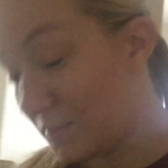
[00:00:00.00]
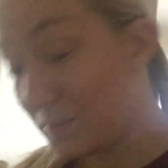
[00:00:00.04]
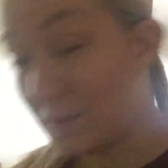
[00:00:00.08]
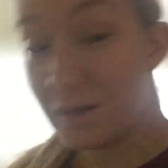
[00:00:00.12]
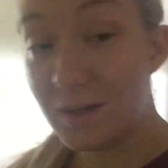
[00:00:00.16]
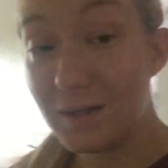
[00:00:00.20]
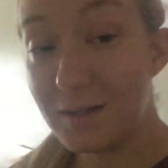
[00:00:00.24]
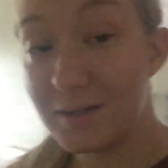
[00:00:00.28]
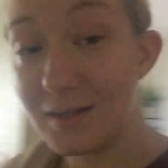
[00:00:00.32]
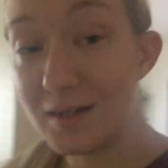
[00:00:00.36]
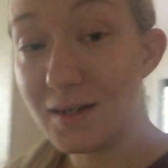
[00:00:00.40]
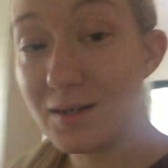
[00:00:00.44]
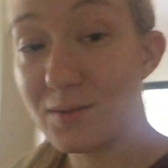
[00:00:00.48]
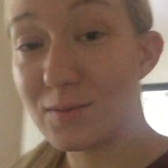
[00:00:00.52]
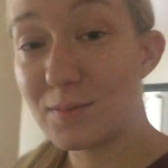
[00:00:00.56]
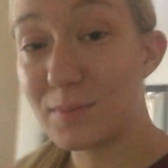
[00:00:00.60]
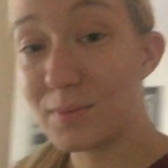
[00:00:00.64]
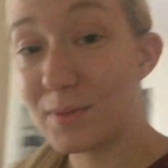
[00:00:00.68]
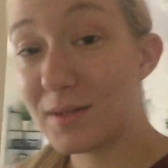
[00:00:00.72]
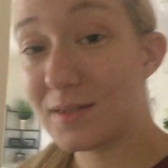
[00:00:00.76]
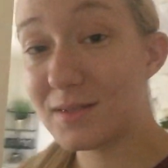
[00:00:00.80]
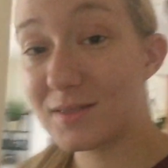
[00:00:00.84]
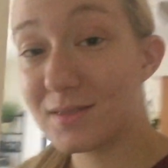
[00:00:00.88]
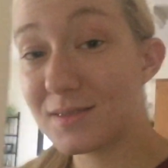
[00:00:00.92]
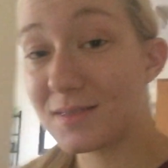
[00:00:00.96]
probably not. We're
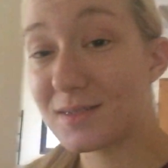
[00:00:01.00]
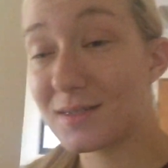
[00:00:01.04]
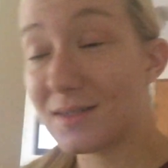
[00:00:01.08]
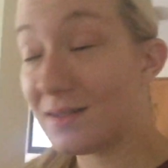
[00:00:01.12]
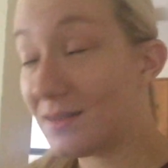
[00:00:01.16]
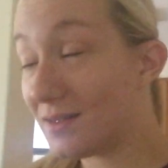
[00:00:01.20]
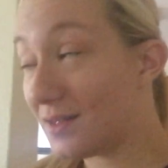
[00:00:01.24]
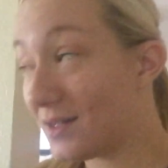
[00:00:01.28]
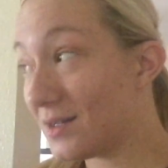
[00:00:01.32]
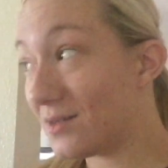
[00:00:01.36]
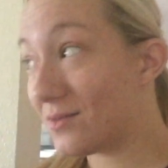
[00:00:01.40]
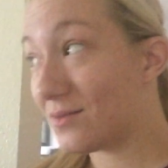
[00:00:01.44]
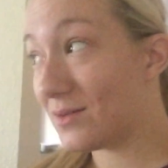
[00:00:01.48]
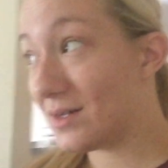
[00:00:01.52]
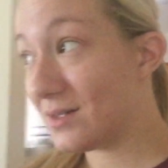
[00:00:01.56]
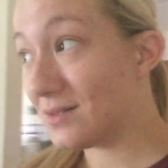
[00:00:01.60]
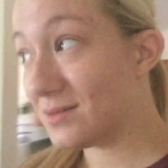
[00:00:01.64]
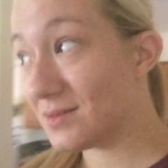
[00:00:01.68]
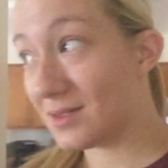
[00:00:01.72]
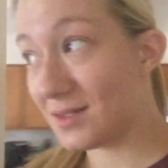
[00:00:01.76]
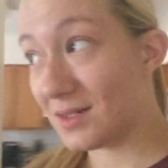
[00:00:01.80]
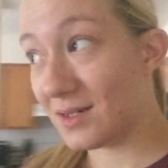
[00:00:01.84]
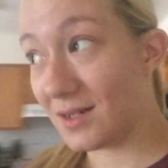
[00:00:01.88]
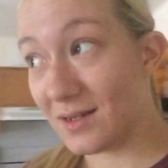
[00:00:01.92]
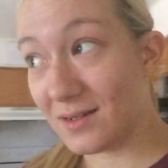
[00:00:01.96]
probably just going to lay around
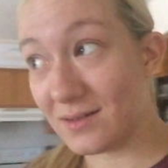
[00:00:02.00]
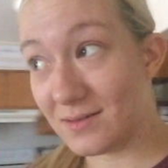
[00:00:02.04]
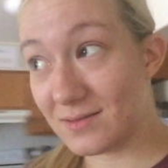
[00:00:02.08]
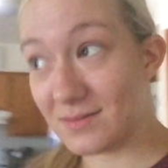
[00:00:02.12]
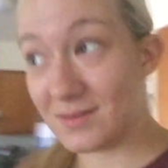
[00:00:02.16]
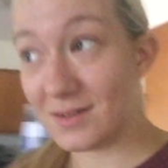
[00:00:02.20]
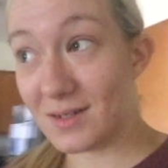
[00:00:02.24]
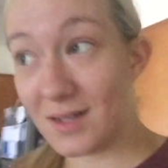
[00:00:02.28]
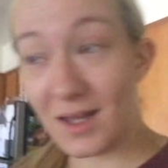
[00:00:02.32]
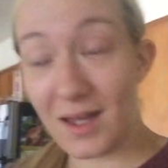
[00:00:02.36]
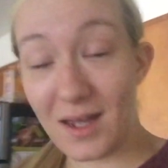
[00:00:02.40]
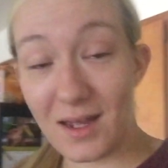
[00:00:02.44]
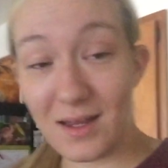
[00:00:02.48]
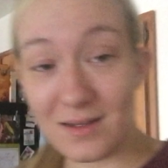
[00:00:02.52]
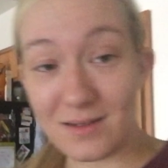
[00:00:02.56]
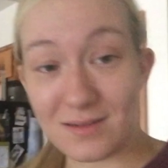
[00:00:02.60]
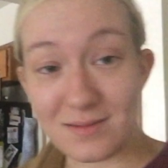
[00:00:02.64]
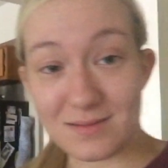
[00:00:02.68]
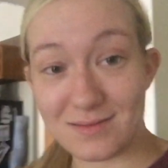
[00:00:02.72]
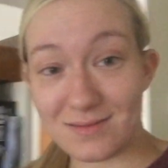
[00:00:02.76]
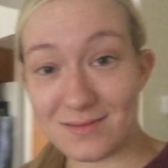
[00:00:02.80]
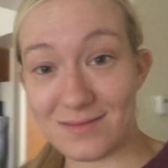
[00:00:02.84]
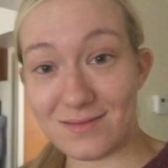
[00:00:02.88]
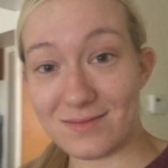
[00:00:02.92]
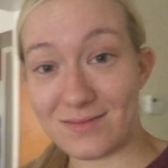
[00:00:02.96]
today, again.
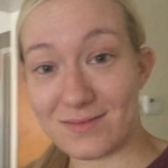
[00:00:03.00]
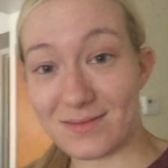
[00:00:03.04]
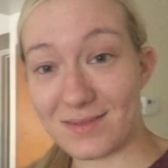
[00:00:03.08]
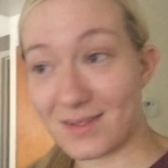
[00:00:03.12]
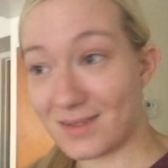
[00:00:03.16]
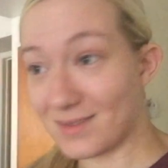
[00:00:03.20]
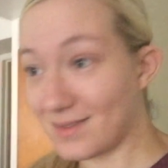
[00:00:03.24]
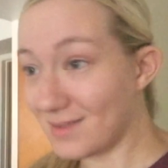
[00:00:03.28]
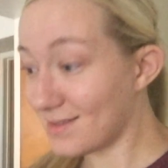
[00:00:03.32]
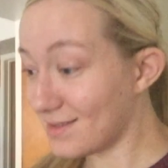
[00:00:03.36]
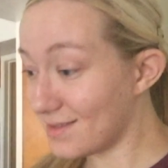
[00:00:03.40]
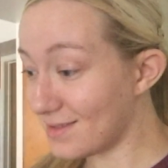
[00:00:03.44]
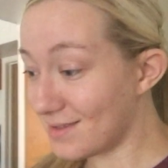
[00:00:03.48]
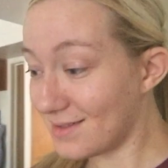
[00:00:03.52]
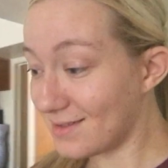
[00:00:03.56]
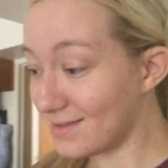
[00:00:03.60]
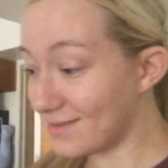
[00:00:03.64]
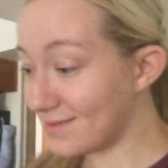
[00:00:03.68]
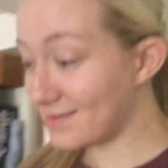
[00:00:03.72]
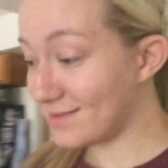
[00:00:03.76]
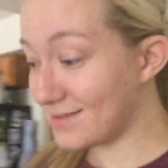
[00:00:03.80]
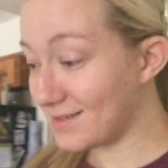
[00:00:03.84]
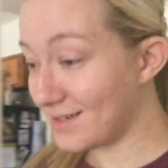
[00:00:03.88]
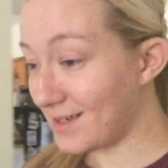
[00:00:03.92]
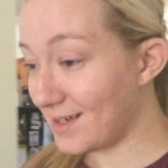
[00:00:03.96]
Because
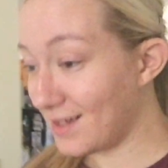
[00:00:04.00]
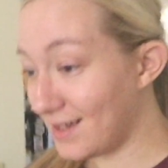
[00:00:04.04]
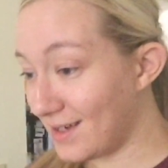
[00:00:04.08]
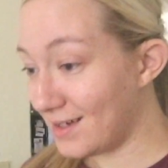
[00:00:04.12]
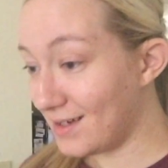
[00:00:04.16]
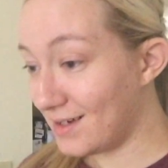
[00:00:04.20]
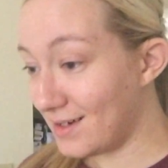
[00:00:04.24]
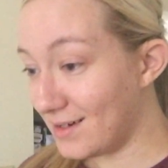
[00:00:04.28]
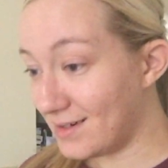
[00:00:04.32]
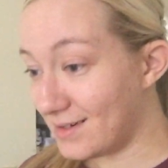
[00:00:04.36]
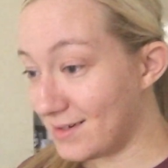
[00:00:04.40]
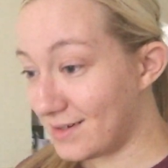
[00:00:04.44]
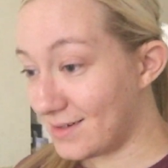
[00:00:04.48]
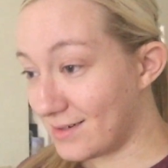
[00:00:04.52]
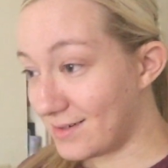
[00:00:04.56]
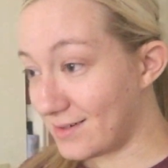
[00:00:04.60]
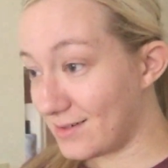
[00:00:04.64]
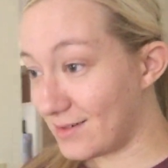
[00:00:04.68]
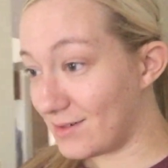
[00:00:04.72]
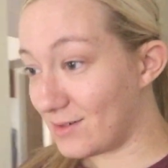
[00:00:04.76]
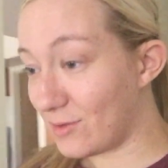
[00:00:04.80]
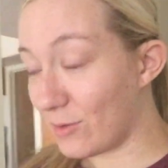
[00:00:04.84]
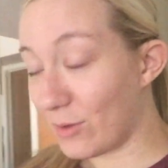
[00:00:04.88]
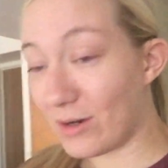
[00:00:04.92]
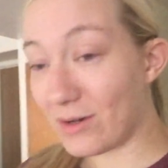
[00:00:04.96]

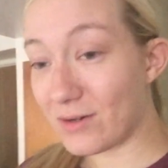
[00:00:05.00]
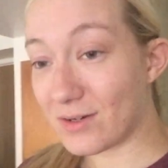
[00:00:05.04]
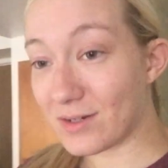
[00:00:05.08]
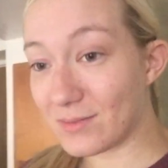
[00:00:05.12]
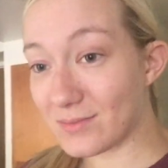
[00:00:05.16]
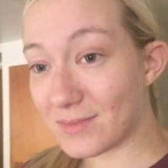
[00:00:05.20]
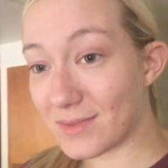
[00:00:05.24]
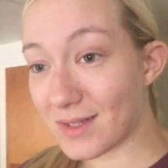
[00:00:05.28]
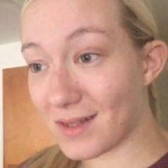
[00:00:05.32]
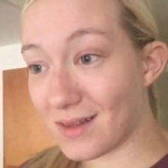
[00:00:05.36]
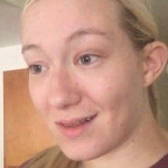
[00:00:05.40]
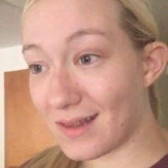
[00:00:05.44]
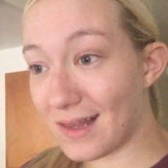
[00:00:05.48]
welcome to the